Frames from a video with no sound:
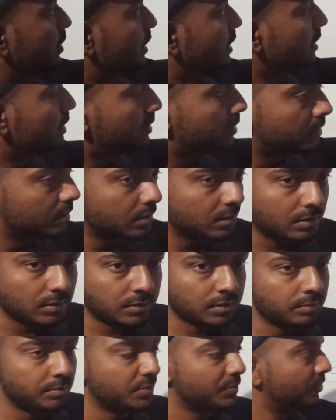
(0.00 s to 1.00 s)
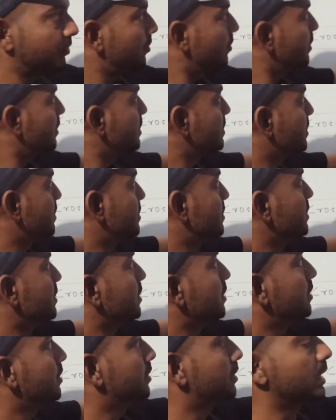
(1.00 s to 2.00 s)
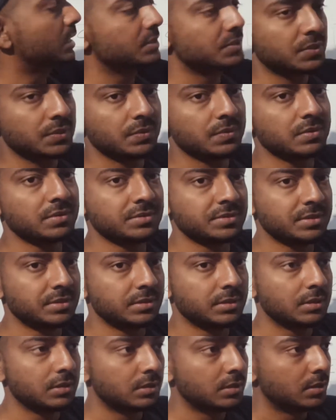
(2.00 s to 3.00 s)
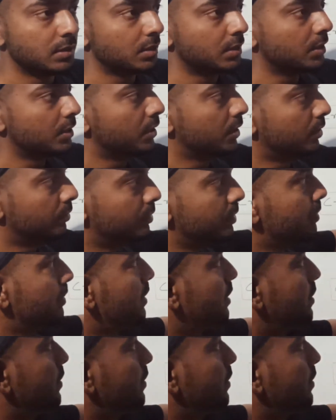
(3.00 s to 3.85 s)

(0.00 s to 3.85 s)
in before discussing a right circular cylinder, we will